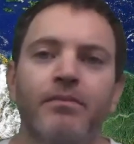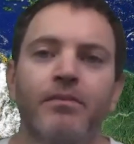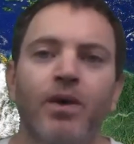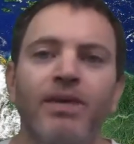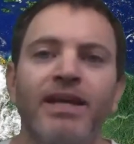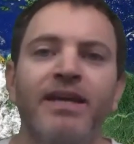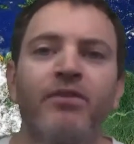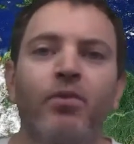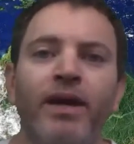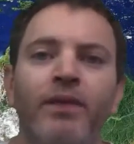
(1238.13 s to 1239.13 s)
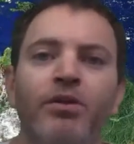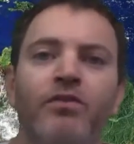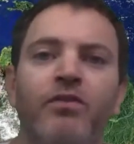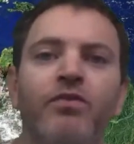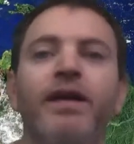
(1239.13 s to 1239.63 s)
Why would I give away a book
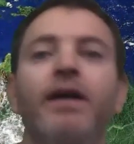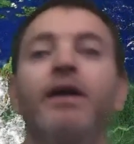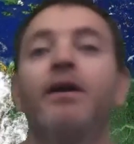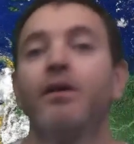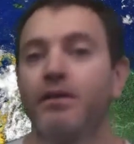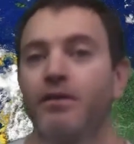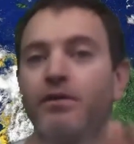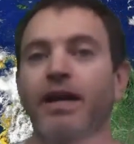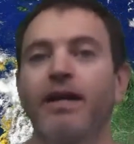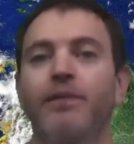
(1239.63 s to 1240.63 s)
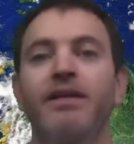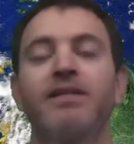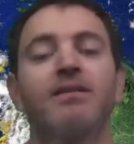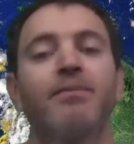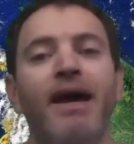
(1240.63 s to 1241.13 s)
for free? You got it,
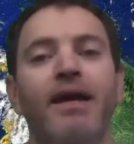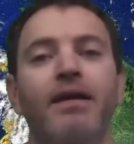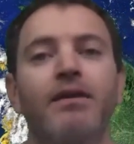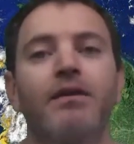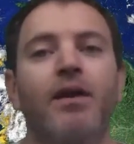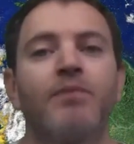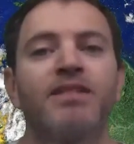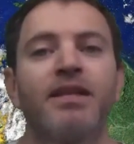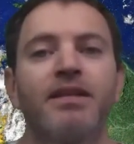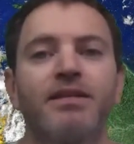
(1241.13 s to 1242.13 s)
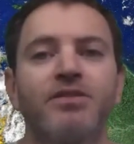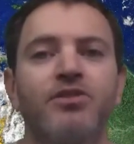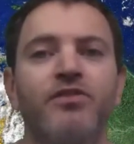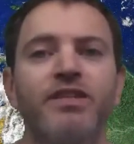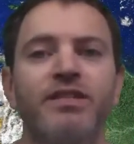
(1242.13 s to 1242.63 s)
because the back end. I'm selling a
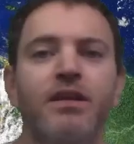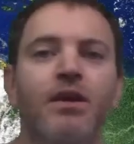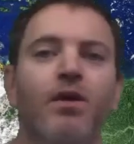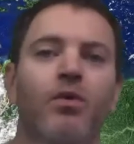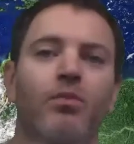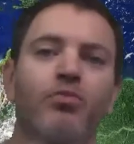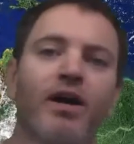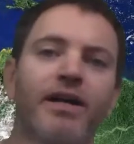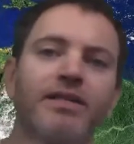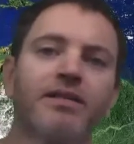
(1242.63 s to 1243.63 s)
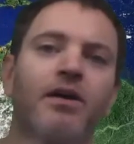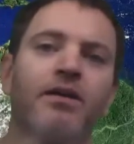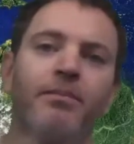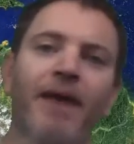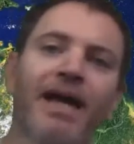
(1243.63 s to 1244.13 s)
service or a product on
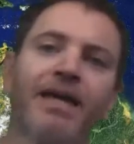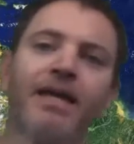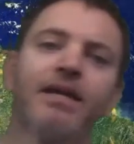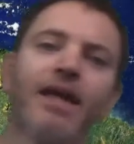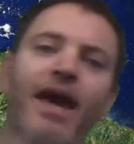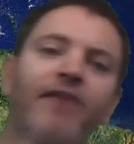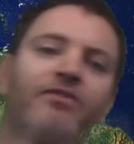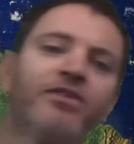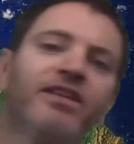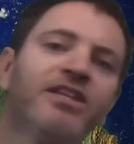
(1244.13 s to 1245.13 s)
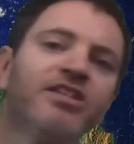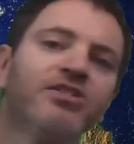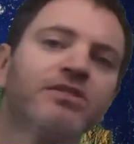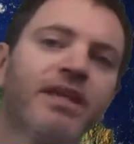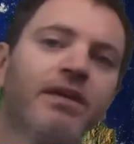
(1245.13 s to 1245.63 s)
the back end after the
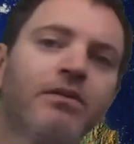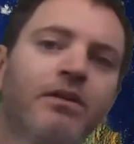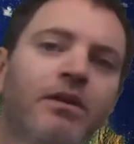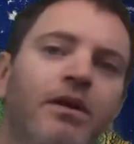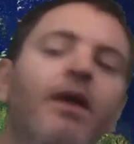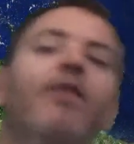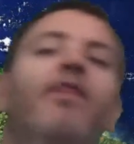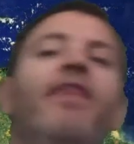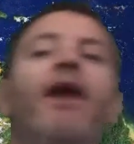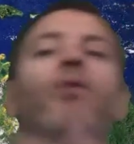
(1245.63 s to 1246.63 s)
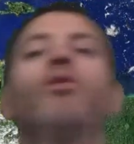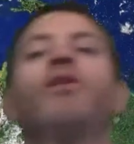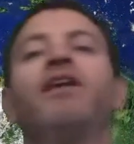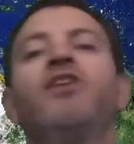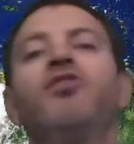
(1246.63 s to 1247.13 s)
initial sale that will
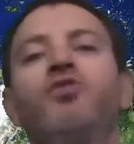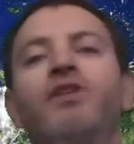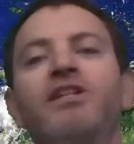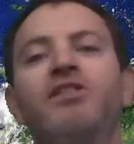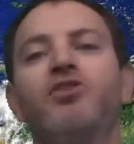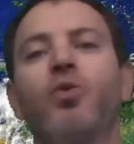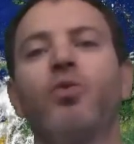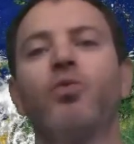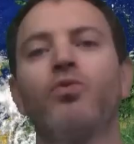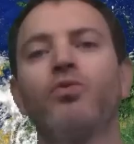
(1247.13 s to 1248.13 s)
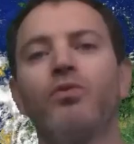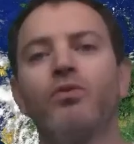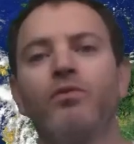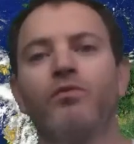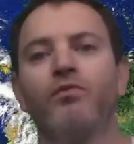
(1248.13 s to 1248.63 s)
increase the total
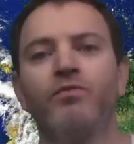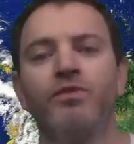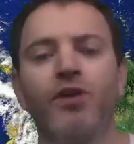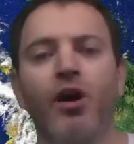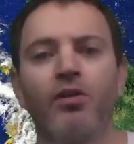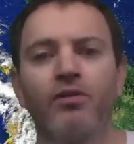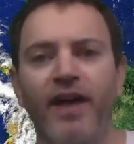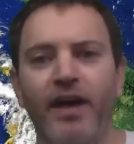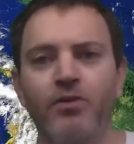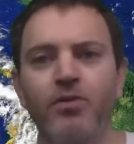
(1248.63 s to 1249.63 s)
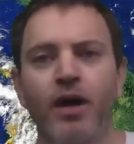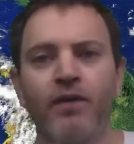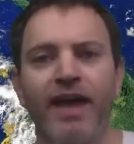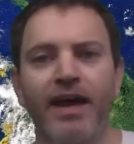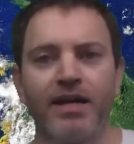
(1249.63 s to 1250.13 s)
dollar value of
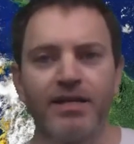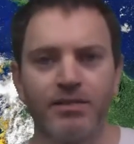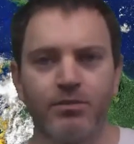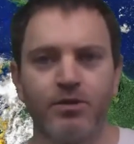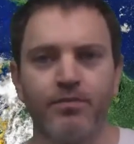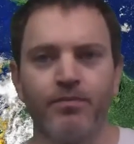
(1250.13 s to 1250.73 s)
that customer.